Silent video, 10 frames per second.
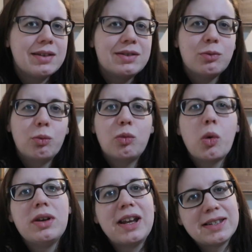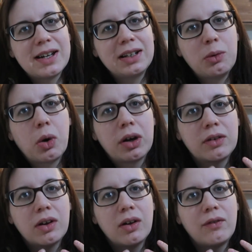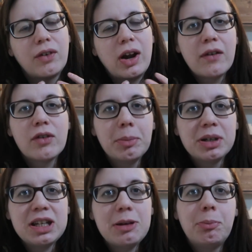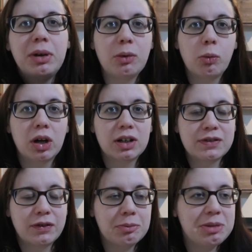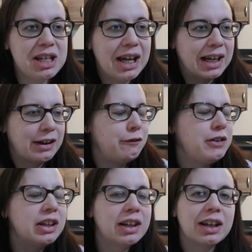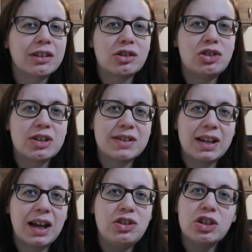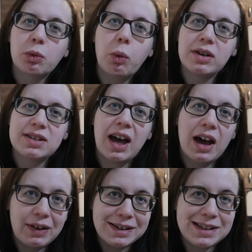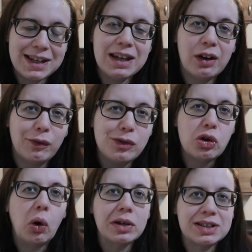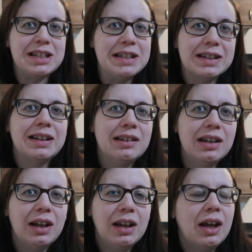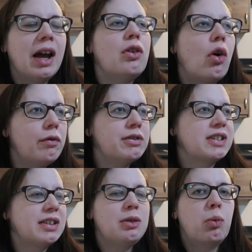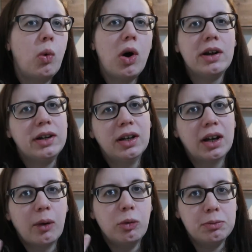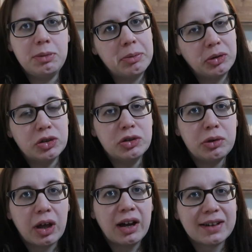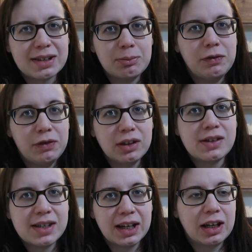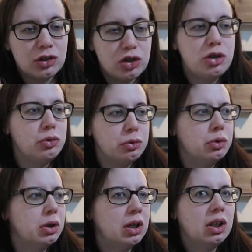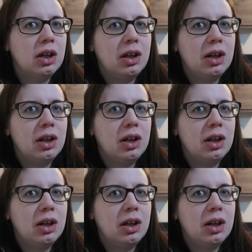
it won't necessarily work for everybody, but it works for me. And I feel like there's just, I just want to have a day of not eating. And obviously, one, I wouldn't be able to do that because I'd be feeling sick, and two,